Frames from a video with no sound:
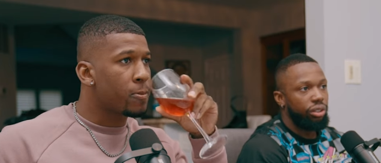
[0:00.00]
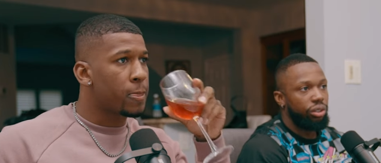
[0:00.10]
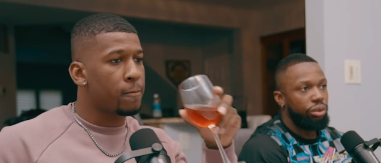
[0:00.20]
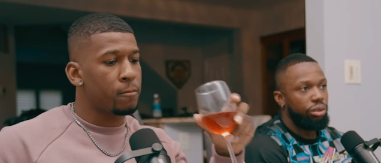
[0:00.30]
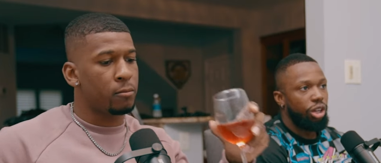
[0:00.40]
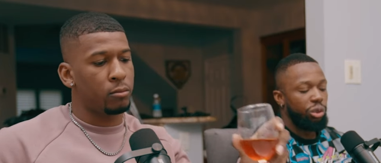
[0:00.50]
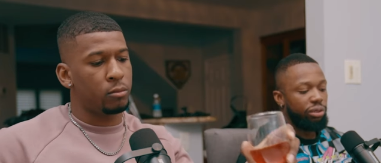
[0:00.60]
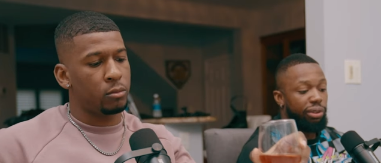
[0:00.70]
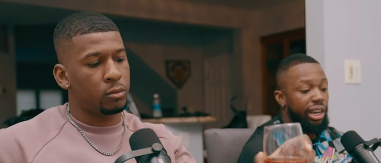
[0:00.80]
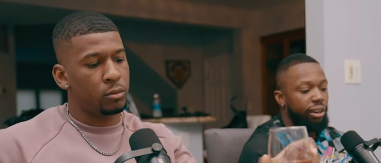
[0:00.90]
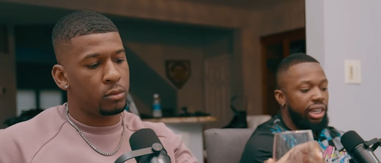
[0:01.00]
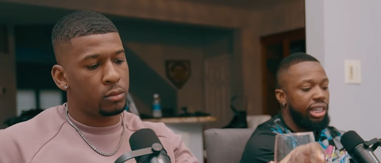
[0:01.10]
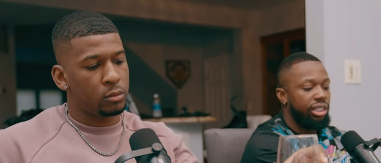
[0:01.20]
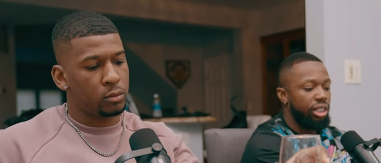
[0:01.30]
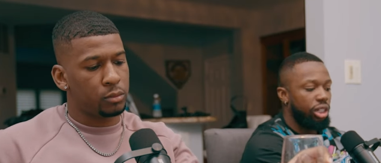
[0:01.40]
Speaker 1: You know, it's very
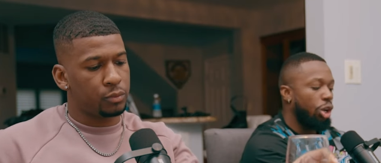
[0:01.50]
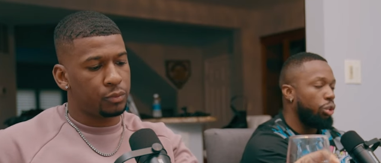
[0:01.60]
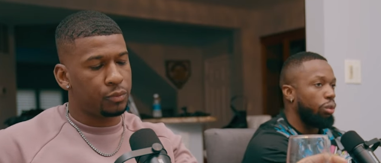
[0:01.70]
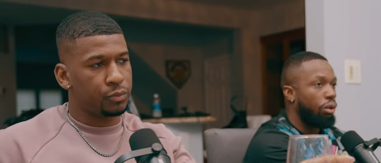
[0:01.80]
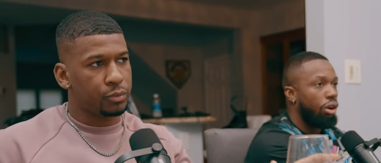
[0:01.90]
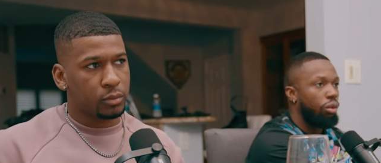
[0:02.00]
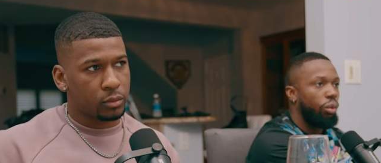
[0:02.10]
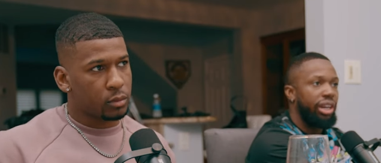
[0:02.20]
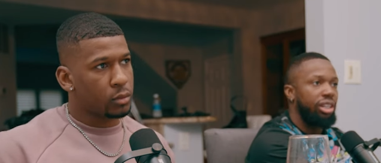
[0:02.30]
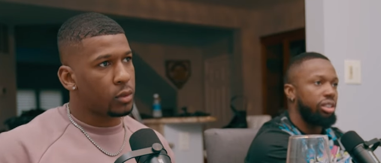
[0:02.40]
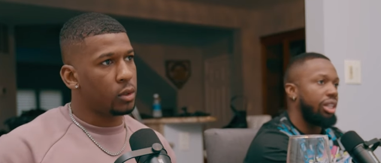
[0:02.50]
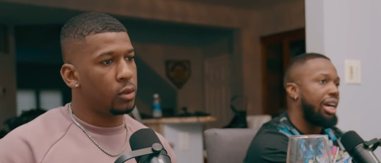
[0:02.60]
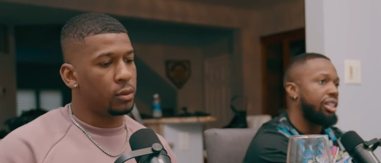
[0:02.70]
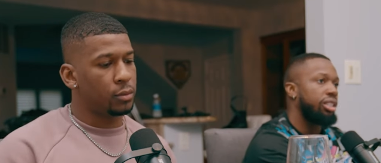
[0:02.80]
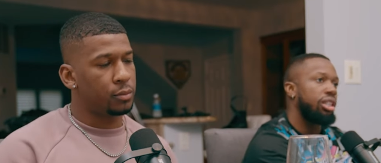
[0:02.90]
easy to go the wrong way. There's a
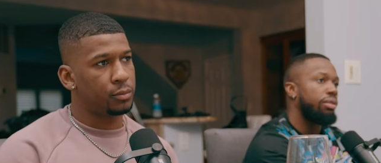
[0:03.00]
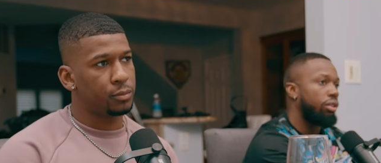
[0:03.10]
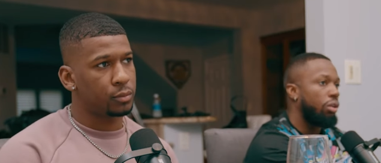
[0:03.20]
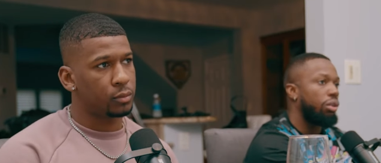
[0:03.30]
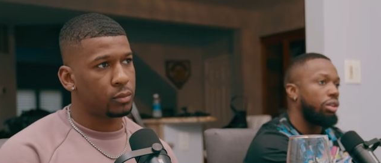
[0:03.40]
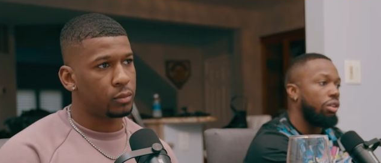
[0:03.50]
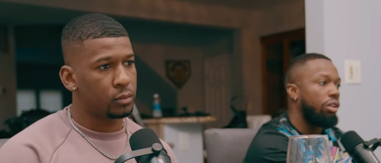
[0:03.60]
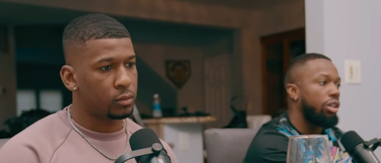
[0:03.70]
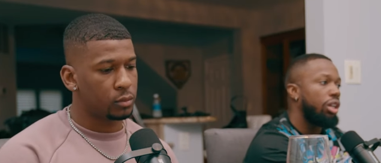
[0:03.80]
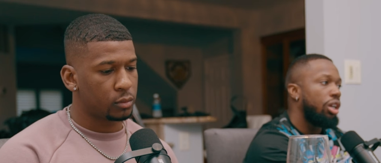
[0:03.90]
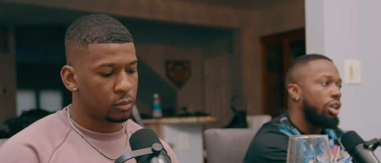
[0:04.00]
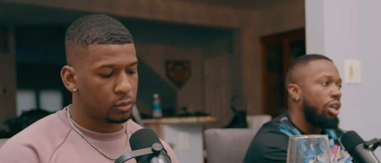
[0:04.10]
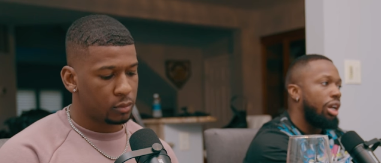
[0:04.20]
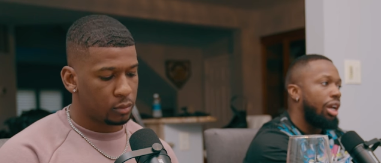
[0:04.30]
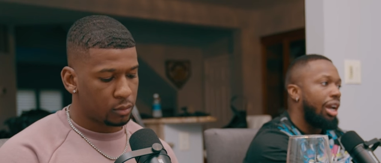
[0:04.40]
lot of stuff going on.
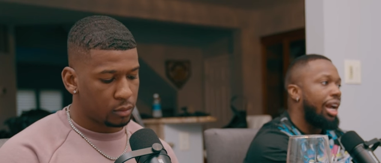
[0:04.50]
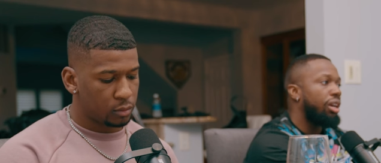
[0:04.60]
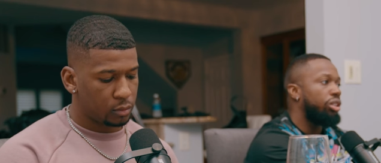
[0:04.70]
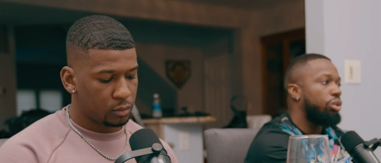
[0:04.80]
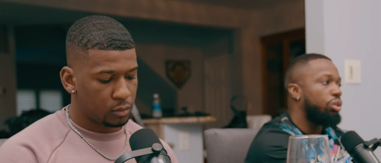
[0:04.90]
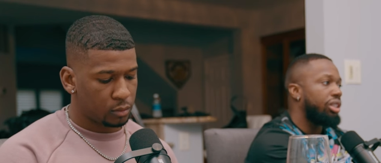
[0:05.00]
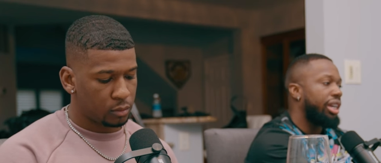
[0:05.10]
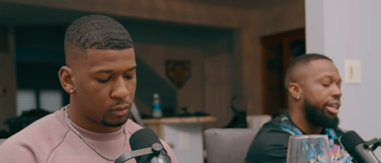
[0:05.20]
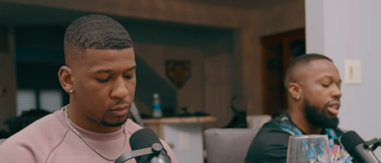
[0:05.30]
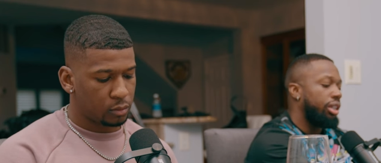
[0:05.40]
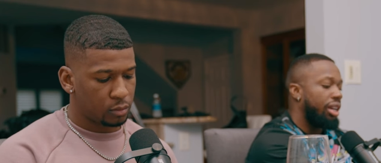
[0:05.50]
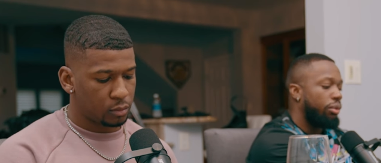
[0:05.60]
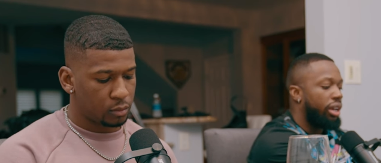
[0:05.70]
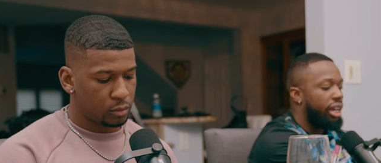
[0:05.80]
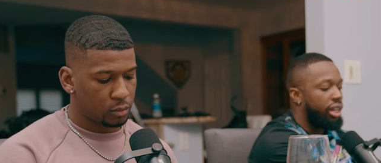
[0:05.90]
How did you stay
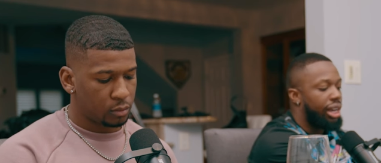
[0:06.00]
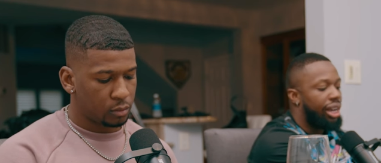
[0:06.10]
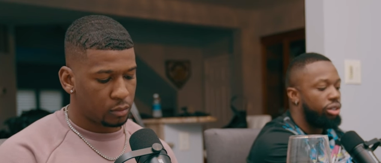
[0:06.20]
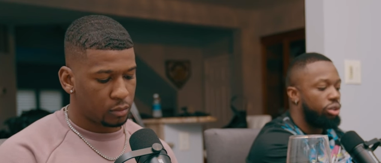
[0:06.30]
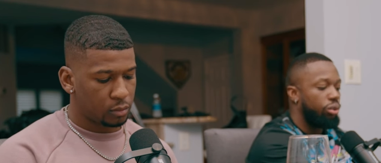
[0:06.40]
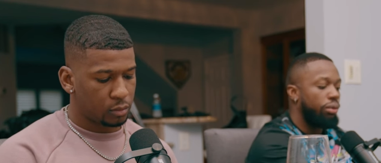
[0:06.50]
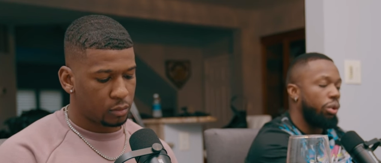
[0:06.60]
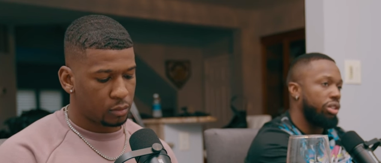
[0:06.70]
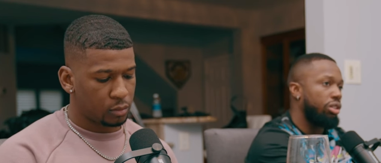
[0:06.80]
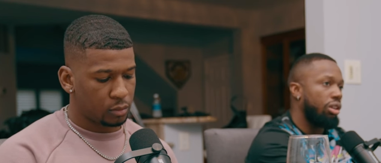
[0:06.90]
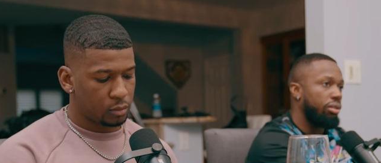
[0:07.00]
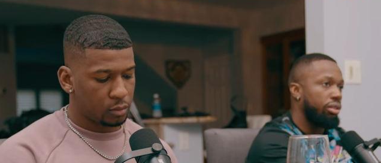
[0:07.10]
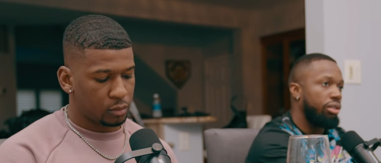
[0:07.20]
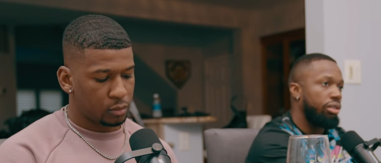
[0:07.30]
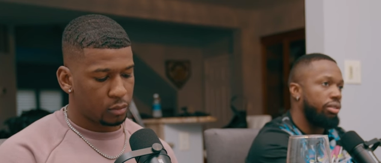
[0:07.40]
level-headed? How did you focus on,
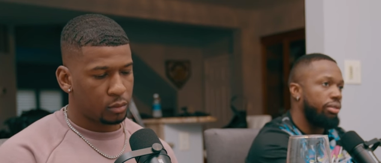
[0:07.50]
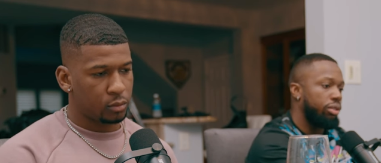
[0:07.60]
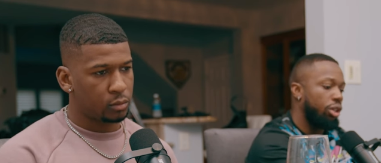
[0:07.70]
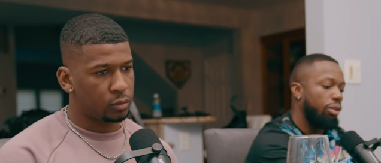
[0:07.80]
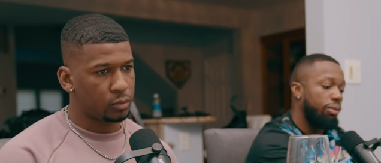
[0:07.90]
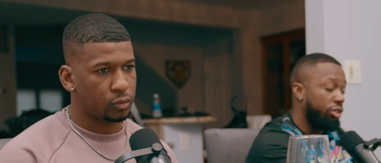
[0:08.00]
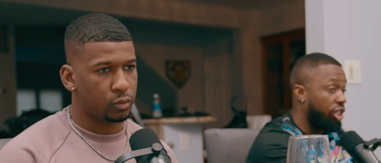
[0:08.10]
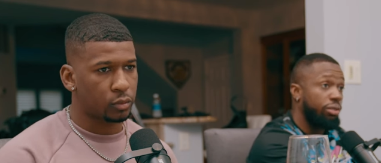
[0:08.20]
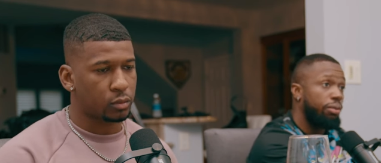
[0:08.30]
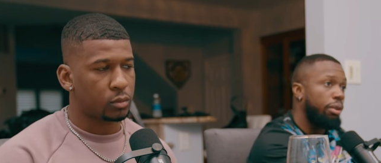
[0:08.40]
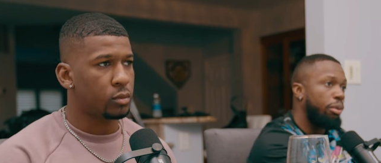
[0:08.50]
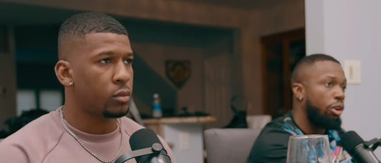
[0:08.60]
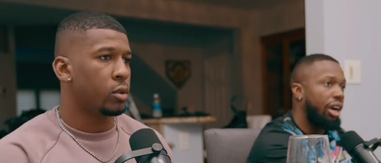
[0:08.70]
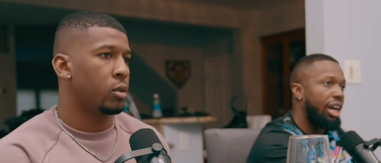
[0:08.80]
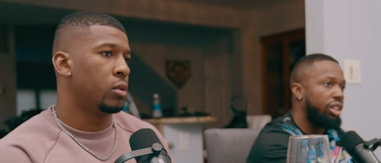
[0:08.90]
you know, just
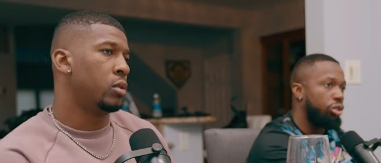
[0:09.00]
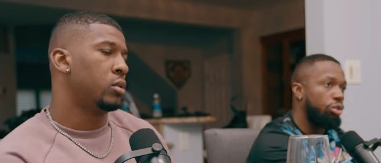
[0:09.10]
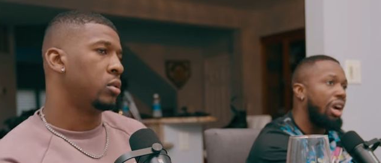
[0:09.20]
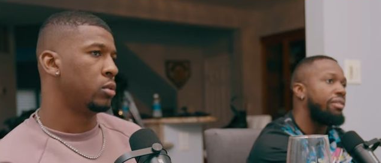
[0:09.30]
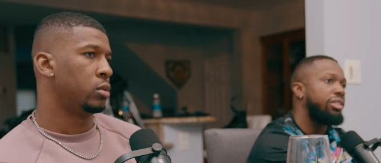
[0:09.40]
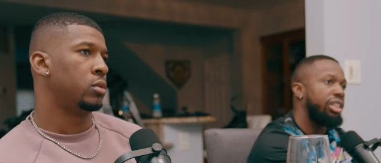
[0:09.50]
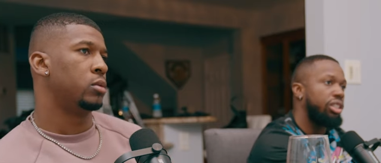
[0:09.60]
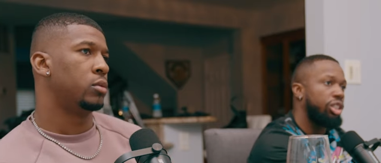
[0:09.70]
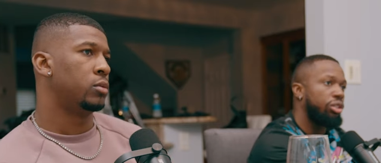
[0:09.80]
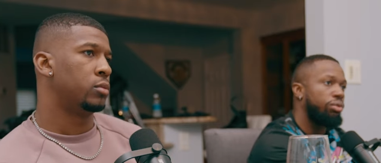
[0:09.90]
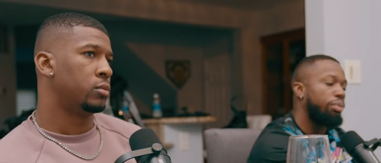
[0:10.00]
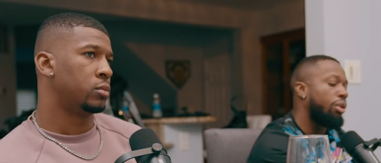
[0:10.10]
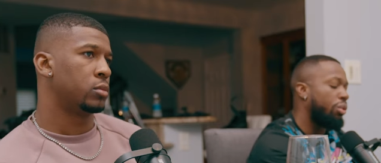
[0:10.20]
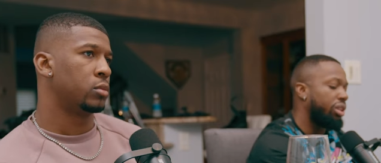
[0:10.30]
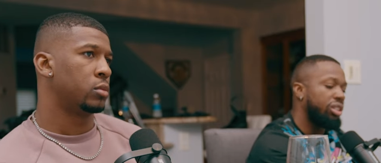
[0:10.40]
football? How did you gravitate to just
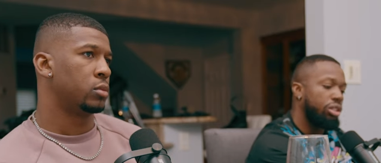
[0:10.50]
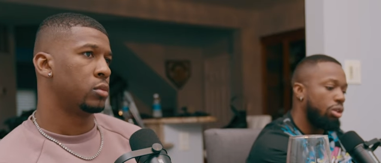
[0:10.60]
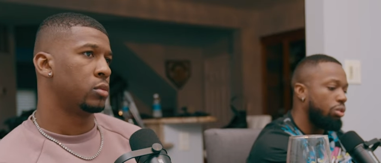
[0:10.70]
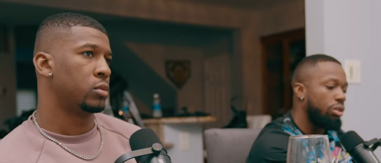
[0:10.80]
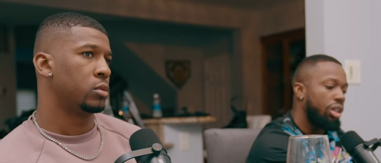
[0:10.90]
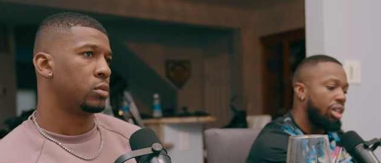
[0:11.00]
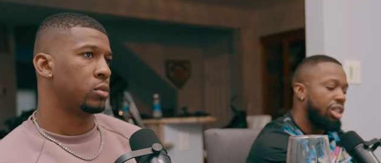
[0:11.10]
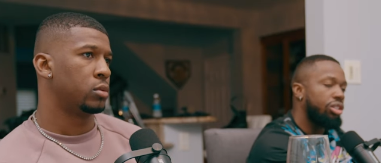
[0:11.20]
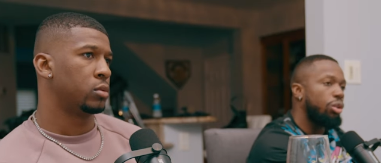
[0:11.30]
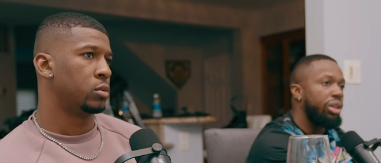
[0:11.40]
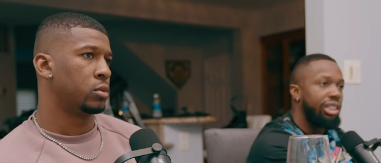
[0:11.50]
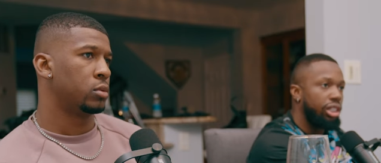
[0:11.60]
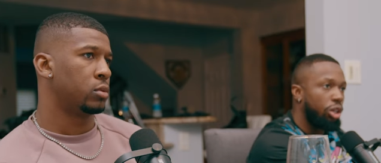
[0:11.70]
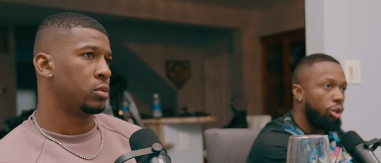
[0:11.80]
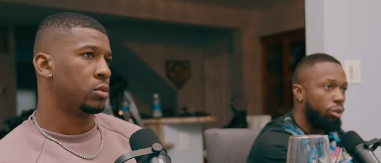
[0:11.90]
football when it's so it's so easy
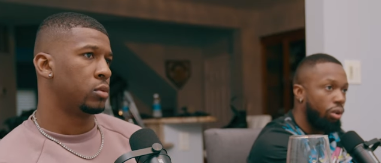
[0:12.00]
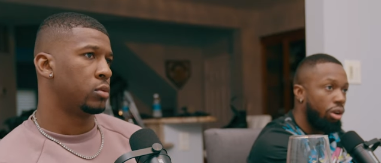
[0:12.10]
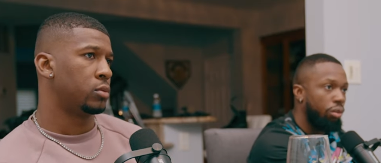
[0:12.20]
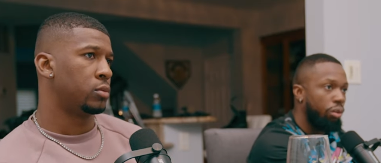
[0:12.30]
to go the wrong